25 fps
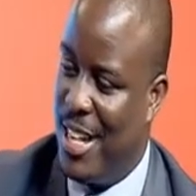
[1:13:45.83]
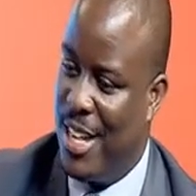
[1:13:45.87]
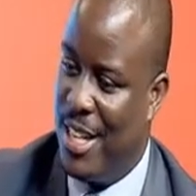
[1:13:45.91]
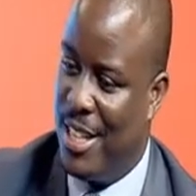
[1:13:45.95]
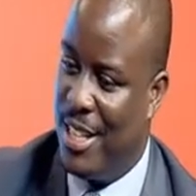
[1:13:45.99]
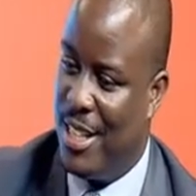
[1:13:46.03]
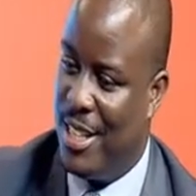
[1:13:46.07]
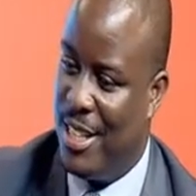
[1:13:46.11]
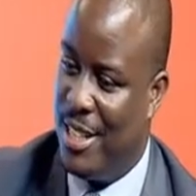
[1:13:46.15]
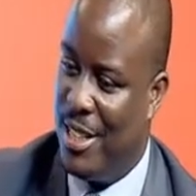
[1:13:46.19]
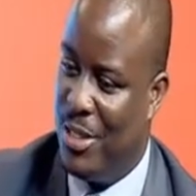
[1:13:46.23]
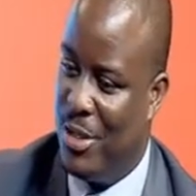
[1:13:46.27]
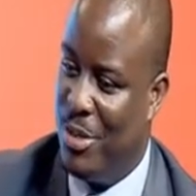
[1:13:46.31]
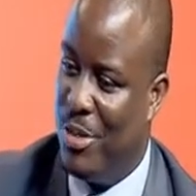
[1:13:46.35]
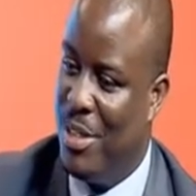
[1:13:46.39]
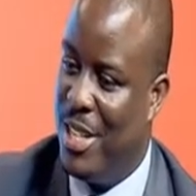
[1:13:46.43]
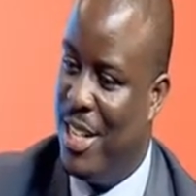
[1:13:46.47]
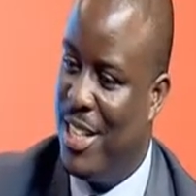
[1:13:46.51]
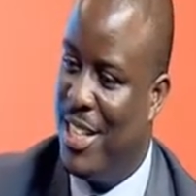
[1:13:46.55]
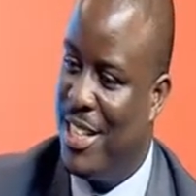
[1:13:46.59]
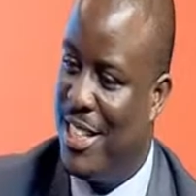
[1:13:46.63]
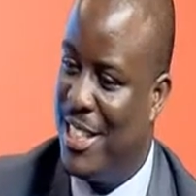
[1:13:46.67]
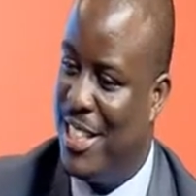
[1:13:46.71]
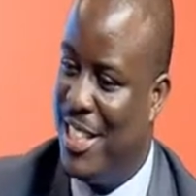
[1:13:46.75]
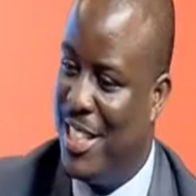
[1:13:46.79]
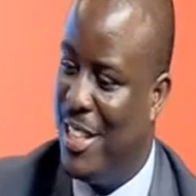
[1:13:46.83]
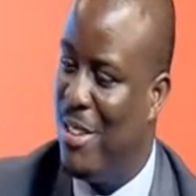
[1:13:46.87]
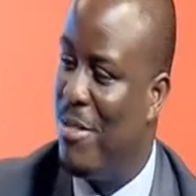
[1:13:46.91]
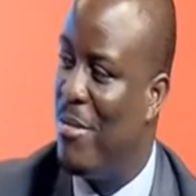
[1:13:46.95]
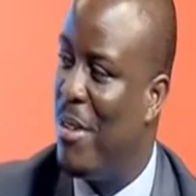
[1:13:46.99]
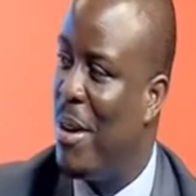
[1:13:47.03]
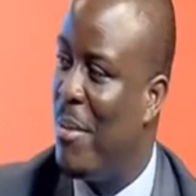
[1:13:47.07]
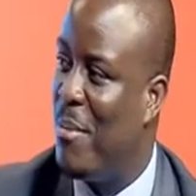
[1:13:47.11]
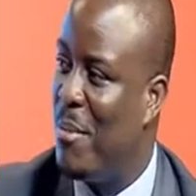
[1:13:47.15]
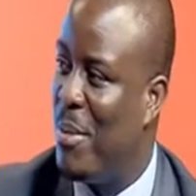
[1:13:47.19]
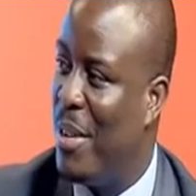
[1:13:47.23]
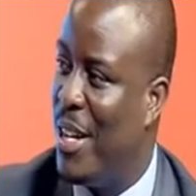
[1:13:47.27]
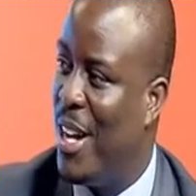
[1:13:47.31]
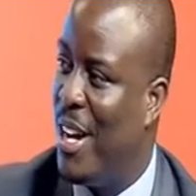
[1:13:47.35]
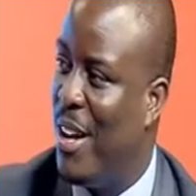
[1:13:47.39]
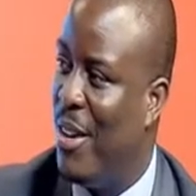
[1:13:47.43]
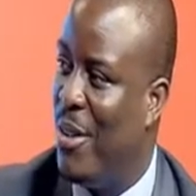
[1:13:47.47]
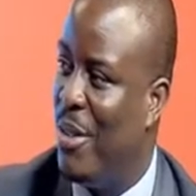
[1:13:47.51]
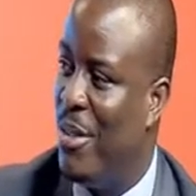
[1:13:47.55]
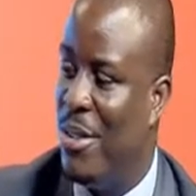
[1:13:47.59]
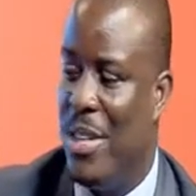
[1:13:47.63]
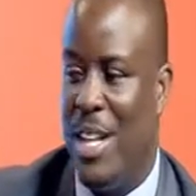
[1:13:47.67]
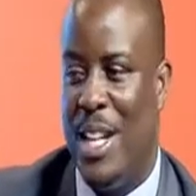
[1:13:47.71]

Yeah, he shouldn't give up now.